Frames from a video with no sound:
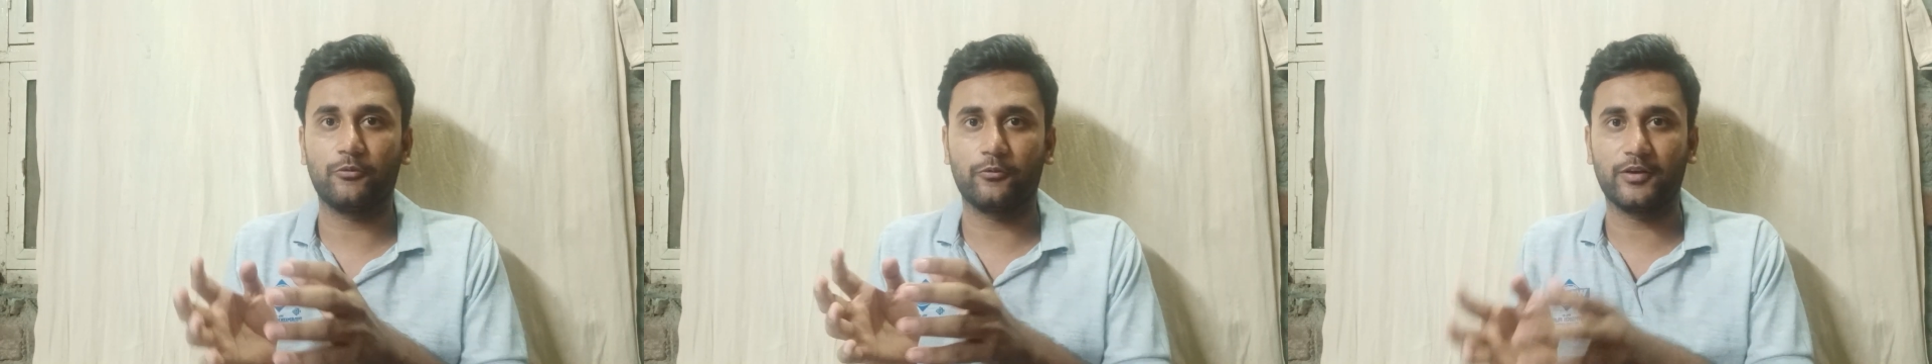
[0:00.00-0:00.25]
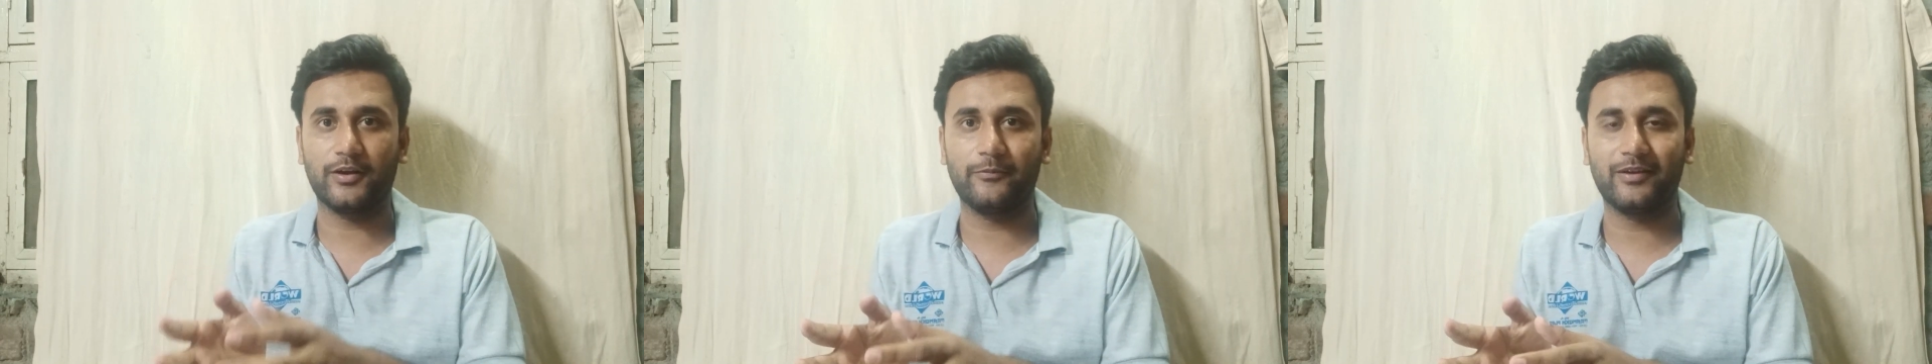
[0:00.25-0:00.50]

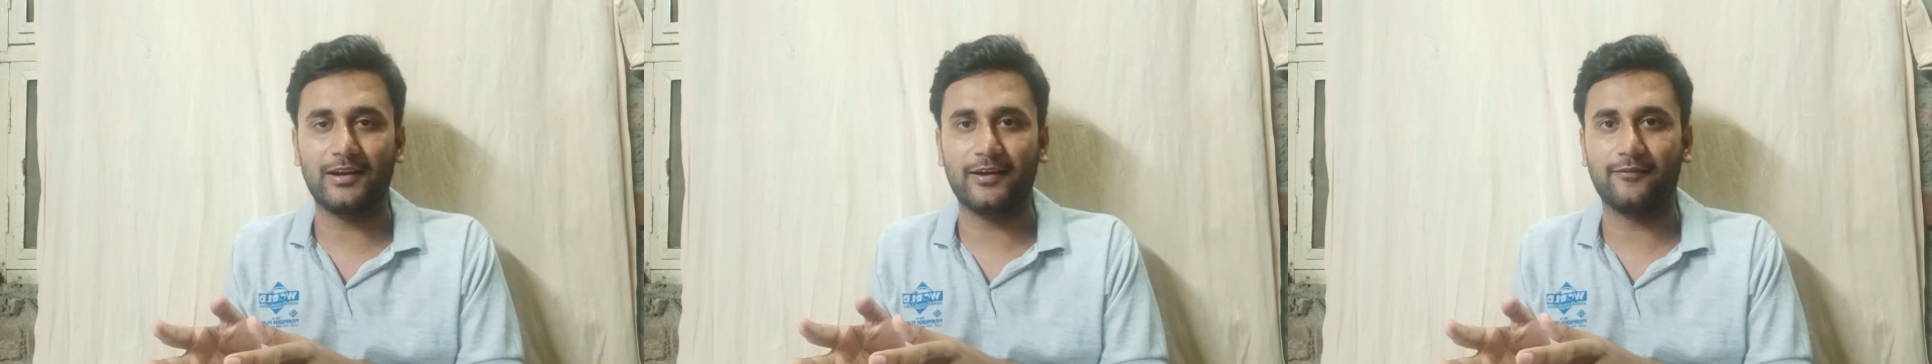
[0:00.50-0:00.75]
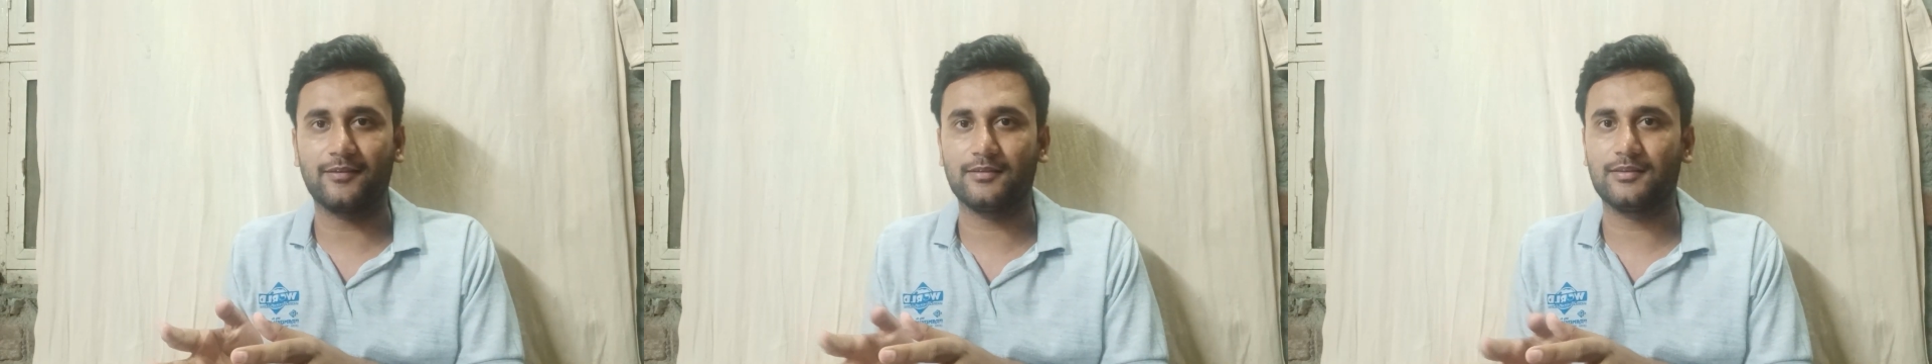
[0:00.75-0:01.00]
programming
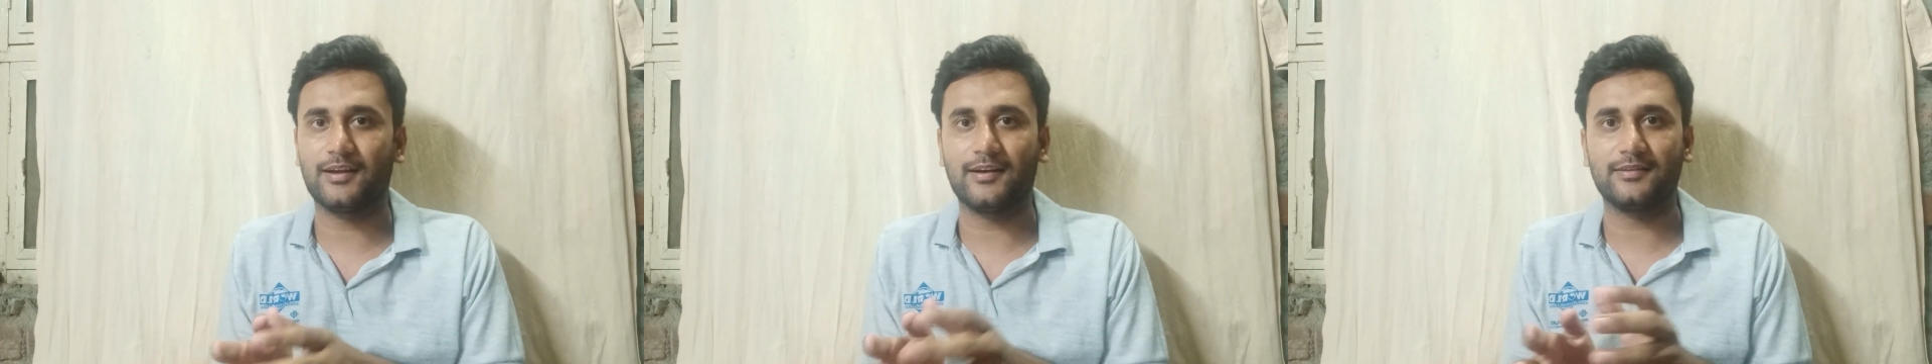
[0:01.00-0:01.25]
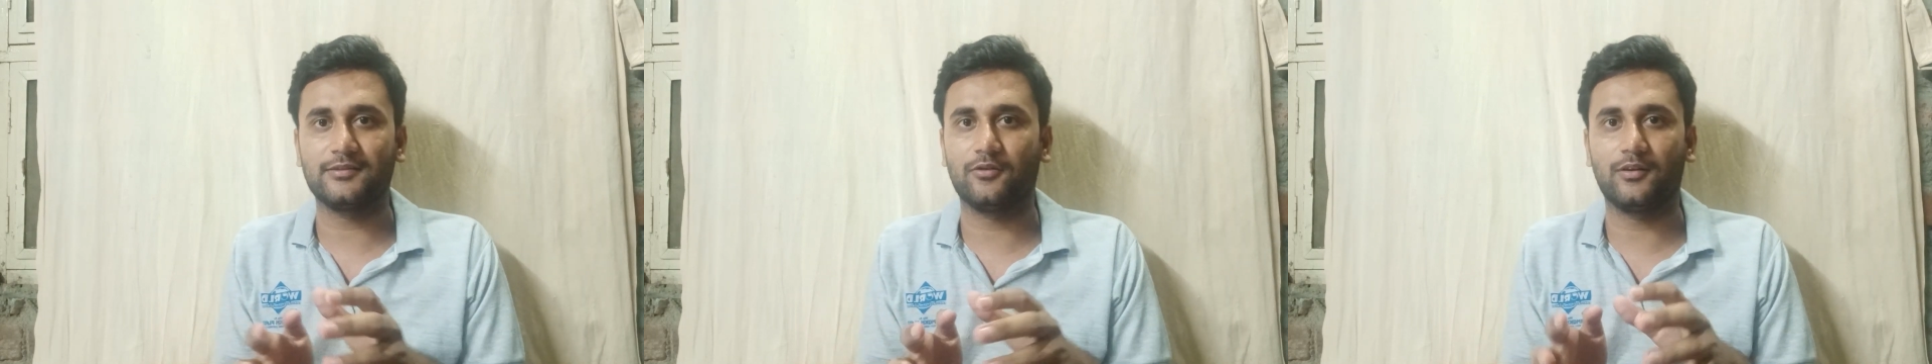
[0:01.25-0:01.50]
language,
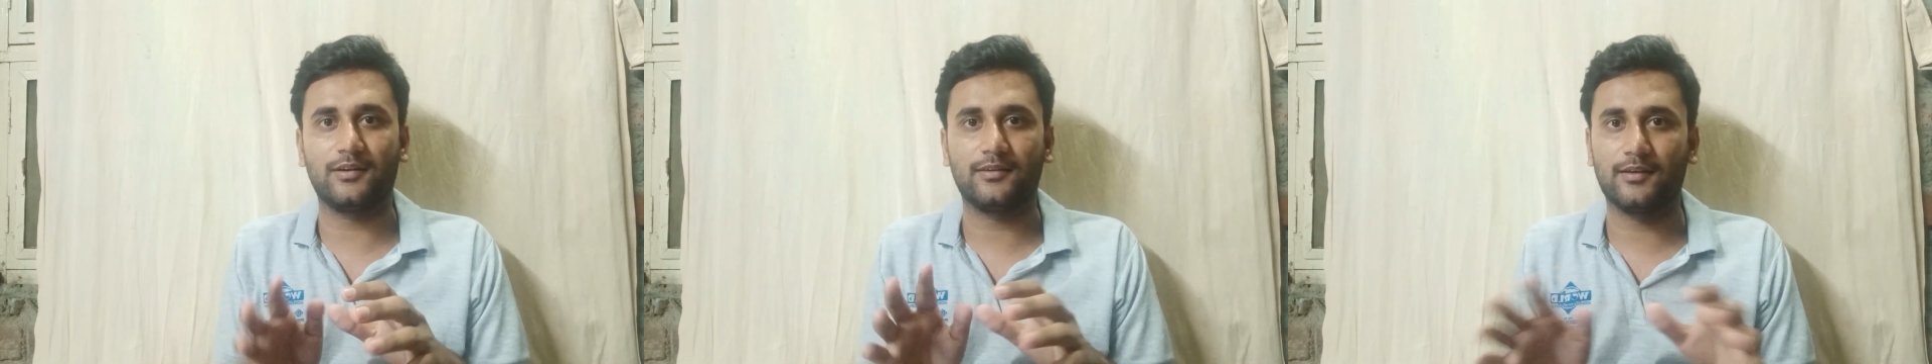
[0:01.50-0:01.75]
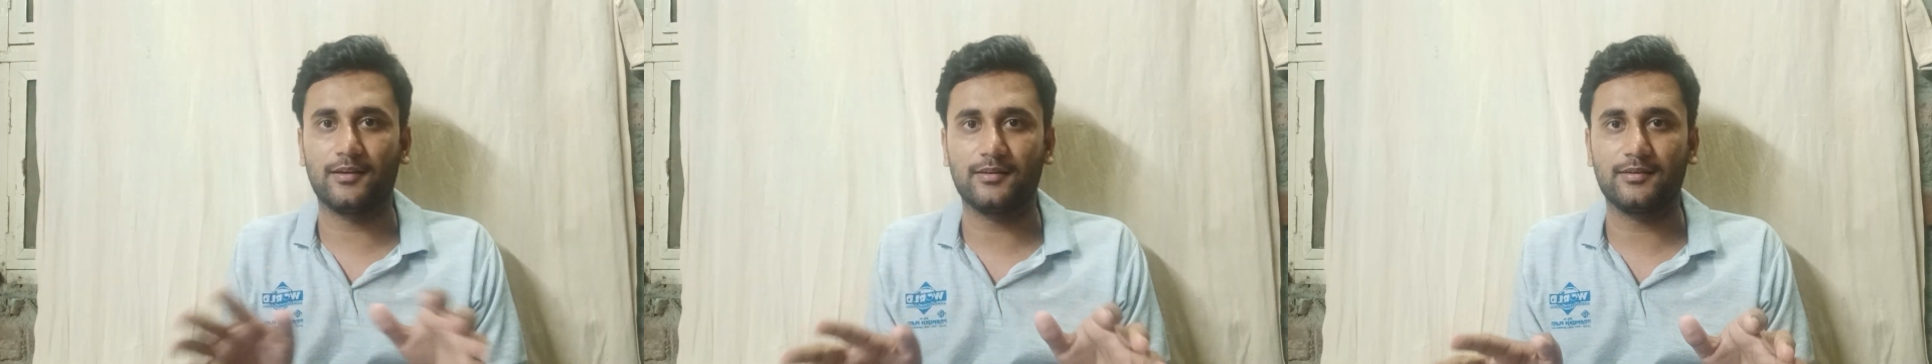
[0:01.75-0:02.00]
that is not
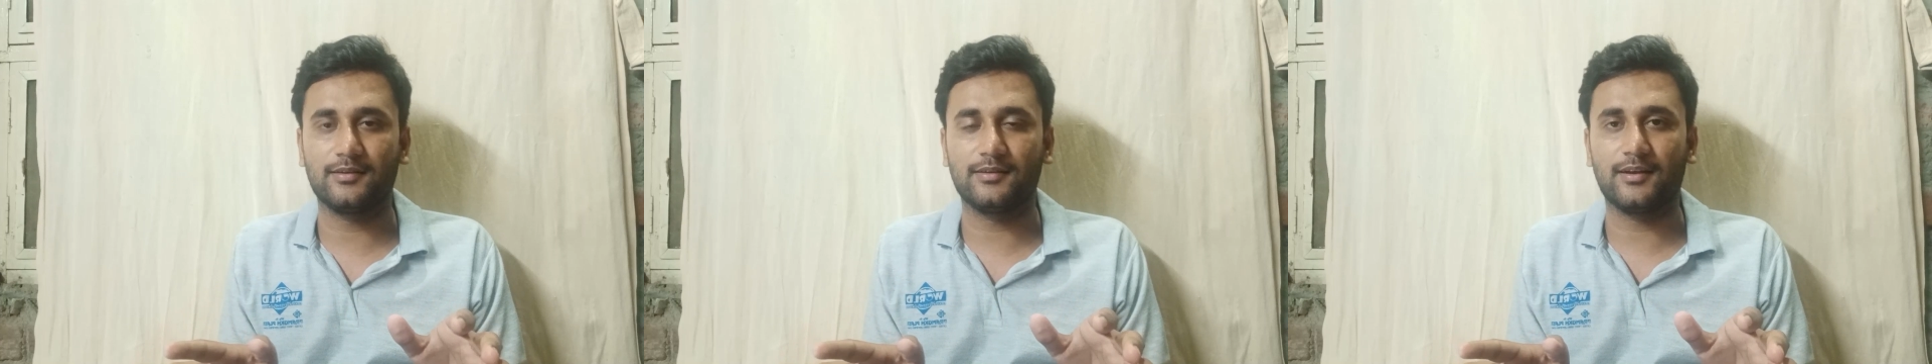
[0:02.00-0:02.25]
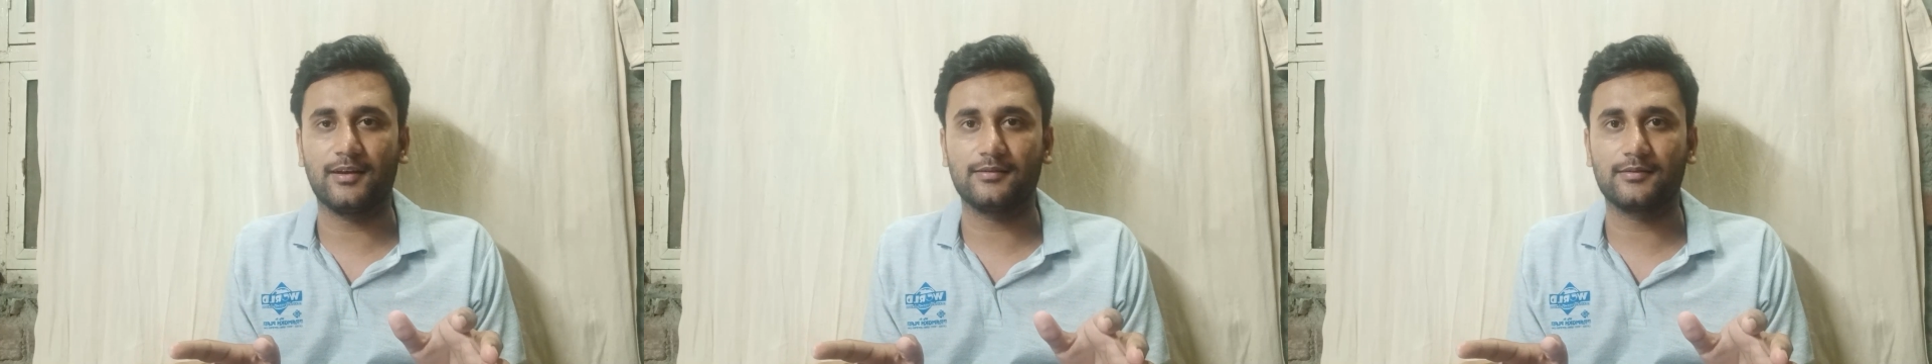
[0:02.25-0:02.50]
the easy
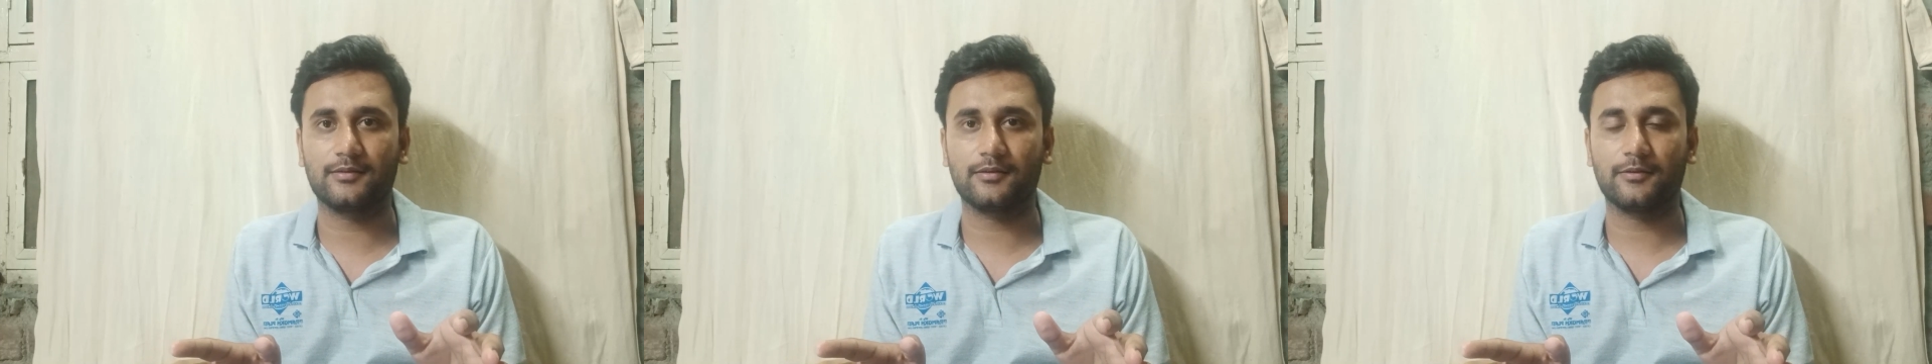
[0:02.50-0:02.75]
task.